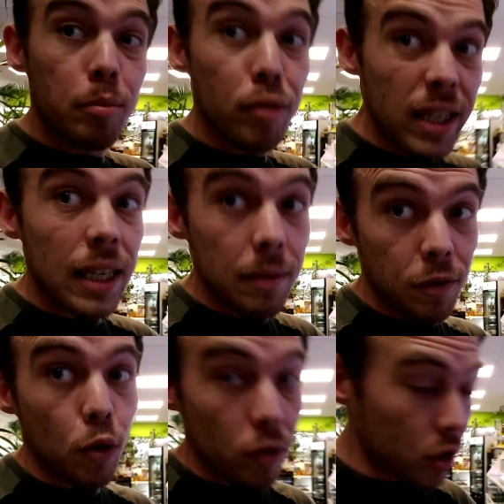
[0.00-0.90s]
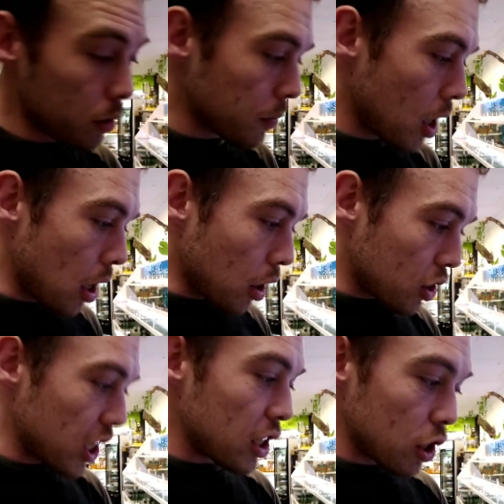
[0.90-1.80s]
them breeding for us,
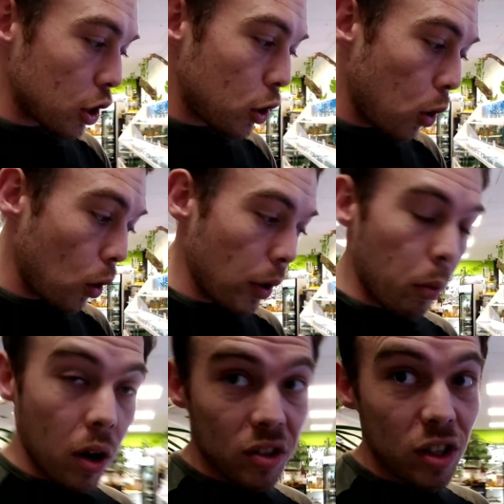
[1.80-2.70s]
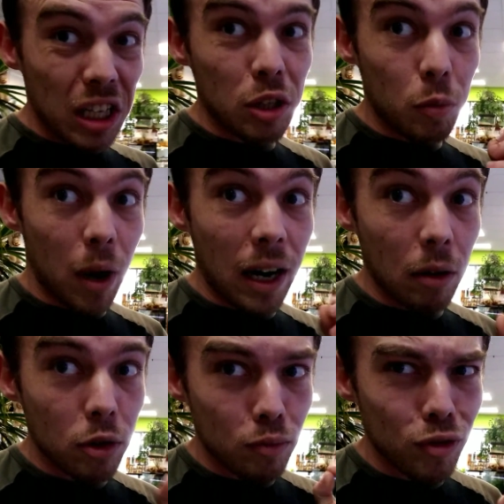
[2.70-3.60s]
because these are the coy ones. They should whack
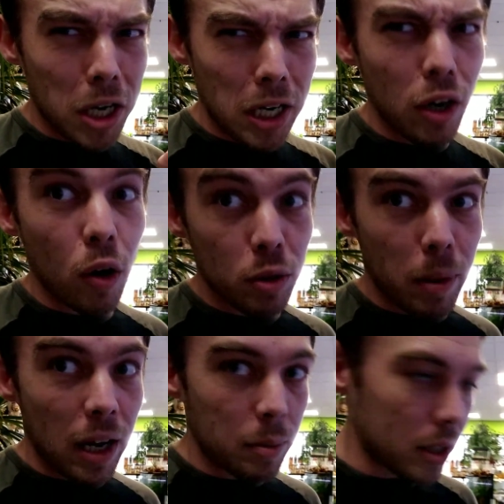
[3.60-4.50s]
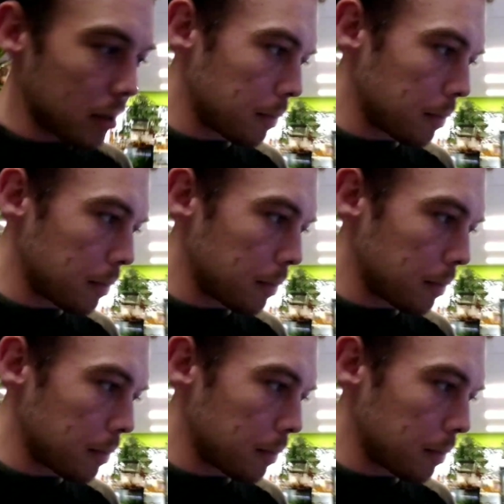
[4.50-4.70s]
out some really nice babies.